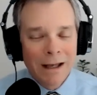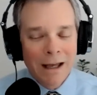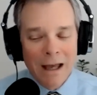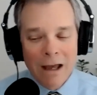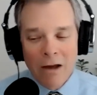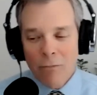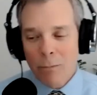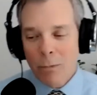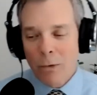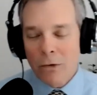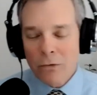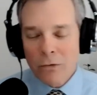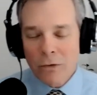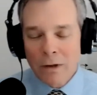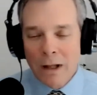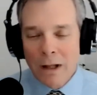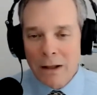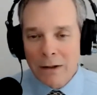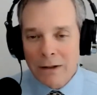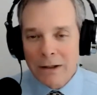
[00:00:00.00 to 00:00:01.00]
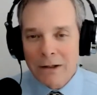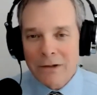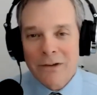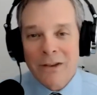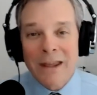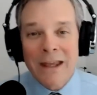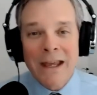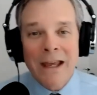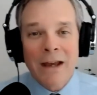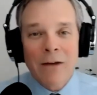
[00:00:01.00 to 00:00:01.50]
have personalities,
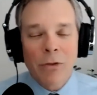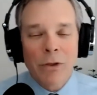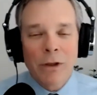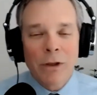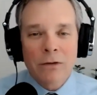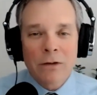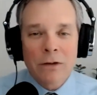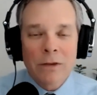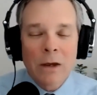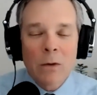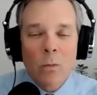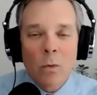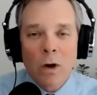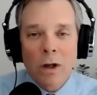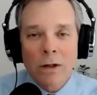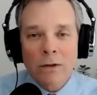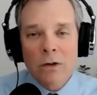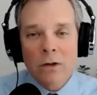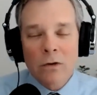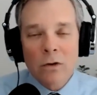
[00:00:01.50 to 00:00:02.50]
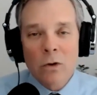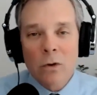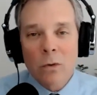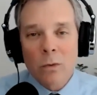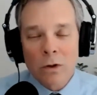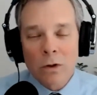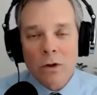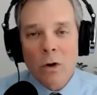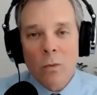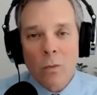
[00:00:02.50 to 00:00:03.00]
and they have things that they want to do
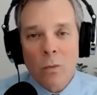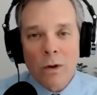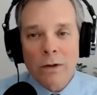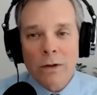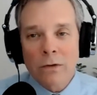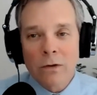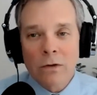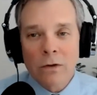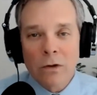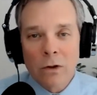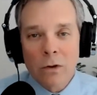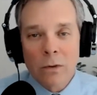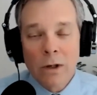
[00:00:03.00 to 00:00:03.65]
or don't want to do